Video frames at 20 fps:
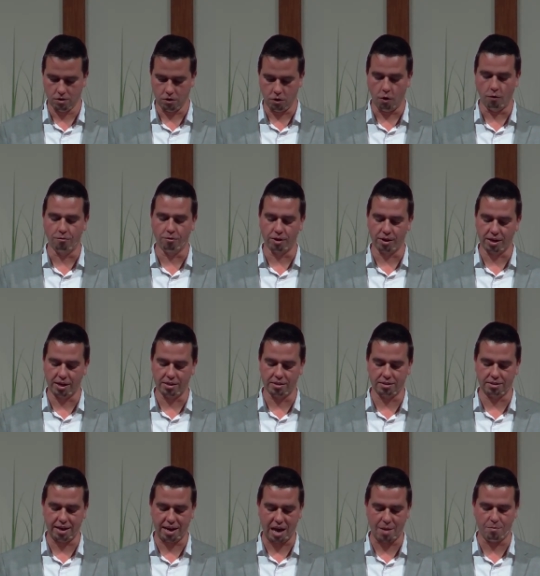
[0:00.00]
Over
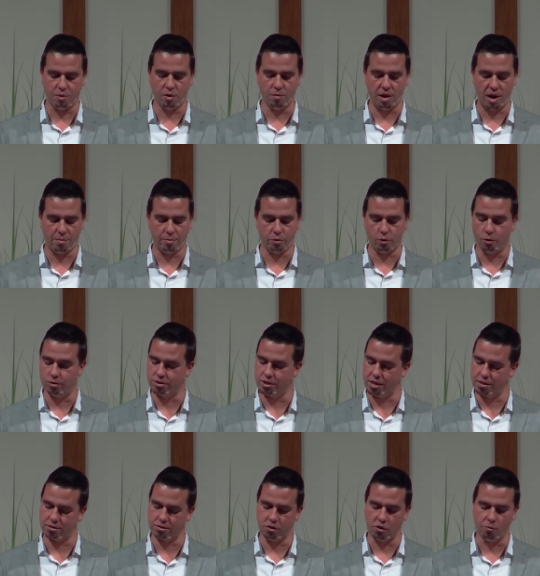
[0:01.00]
against that, I put my
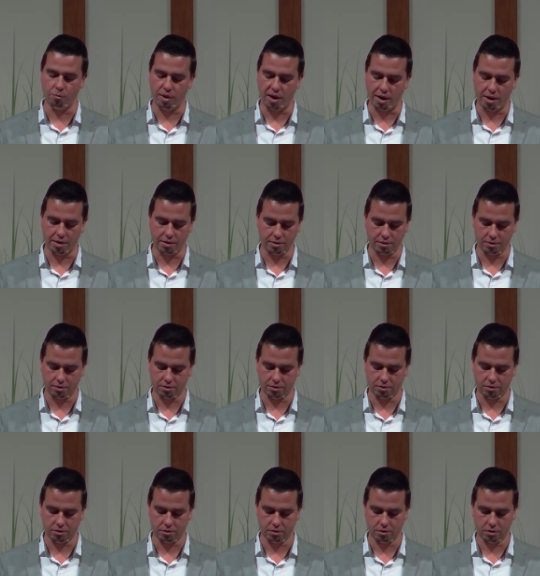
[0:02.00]
protest don't buy it,
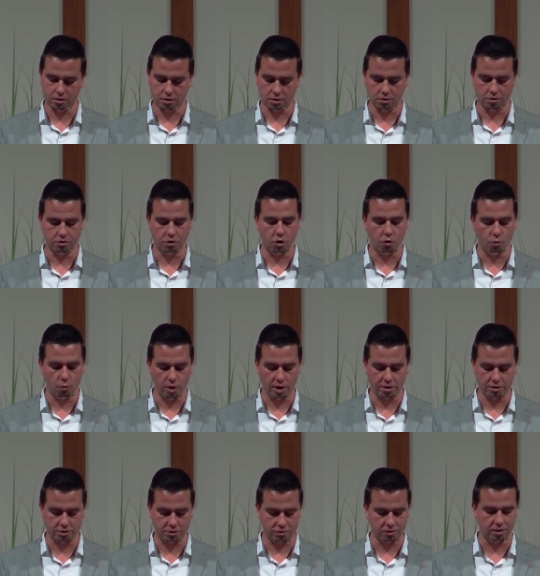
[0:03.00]
don't
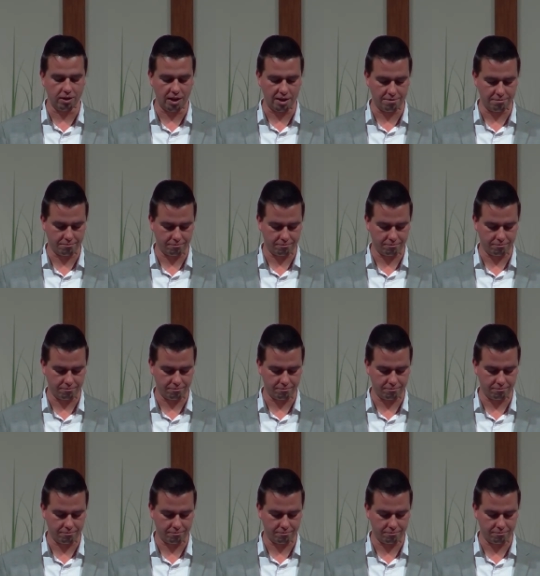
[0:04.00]
waste your life.